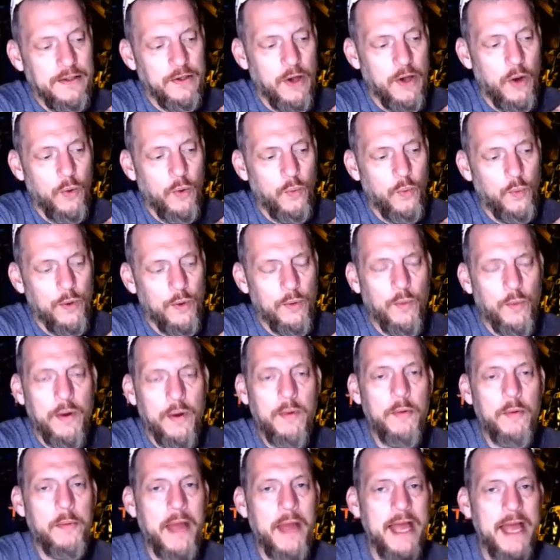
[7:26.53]
you know, when
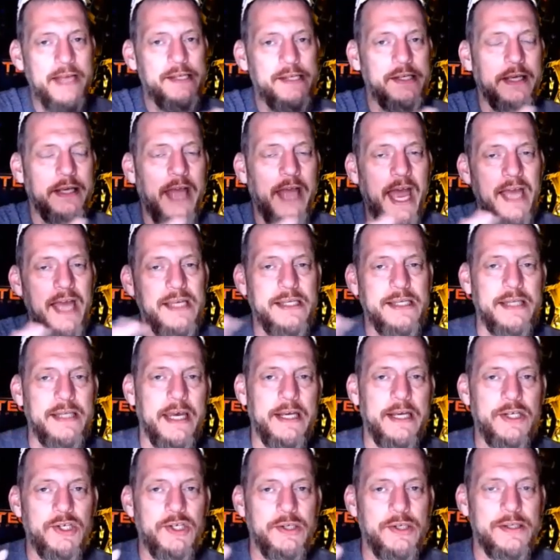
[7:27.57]
we were passing gas
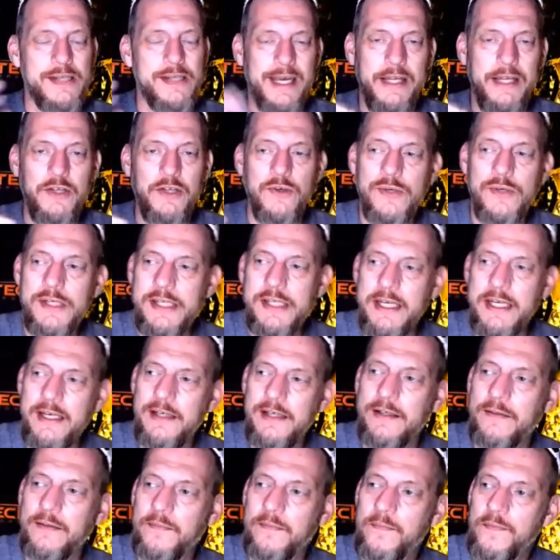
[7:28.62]
stations and you're
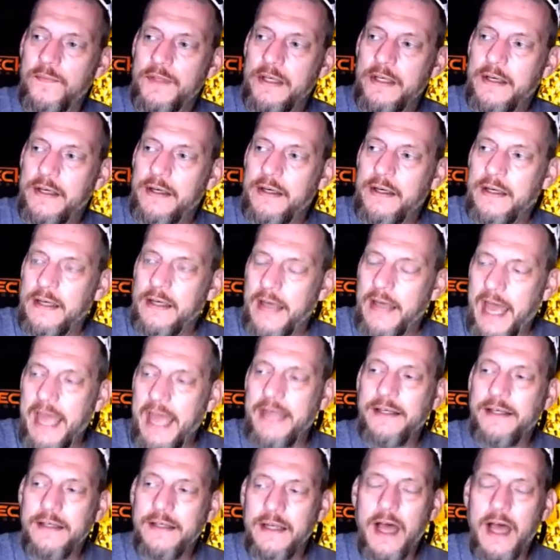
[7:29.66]
seeing
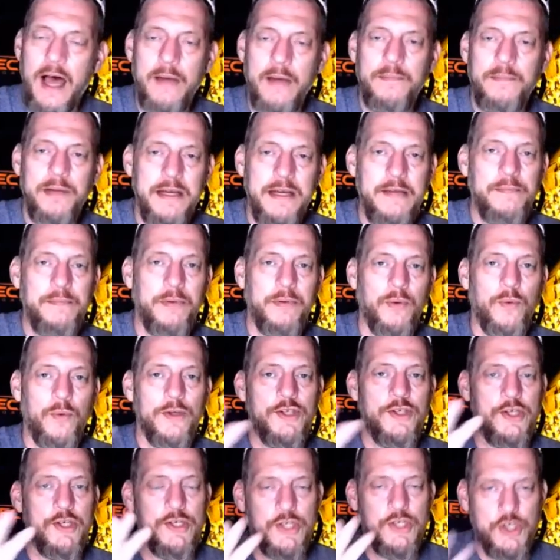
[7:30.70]
eight and nine people,
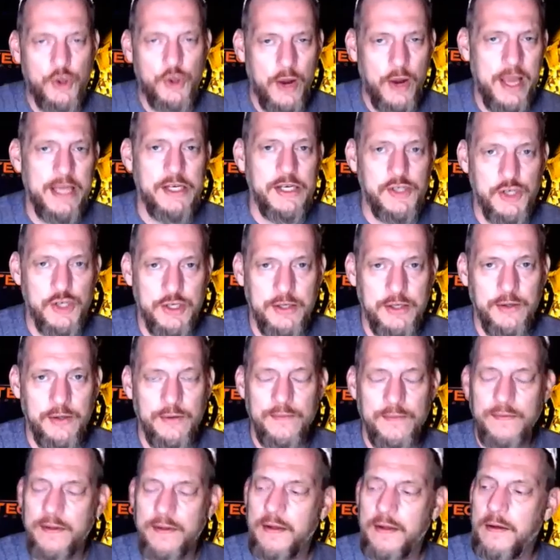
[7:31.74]
which is strange
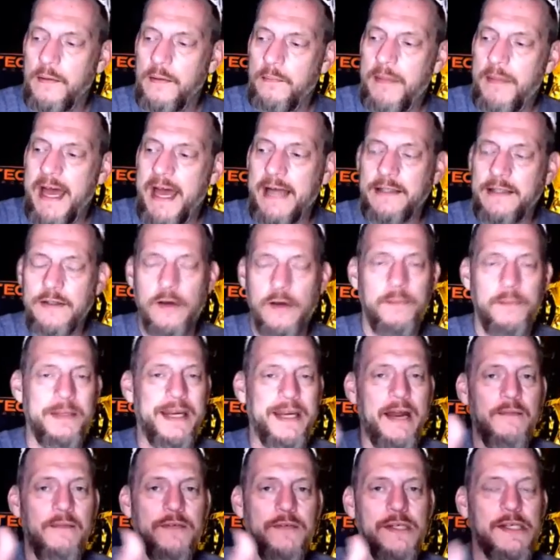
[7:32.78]
here, backed up
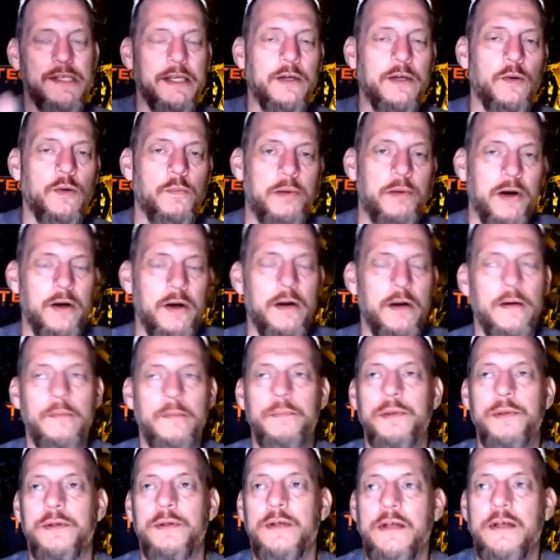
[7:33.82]
at every single pump.
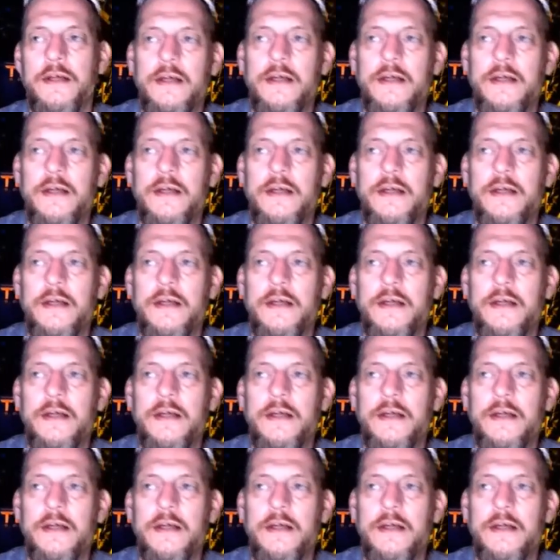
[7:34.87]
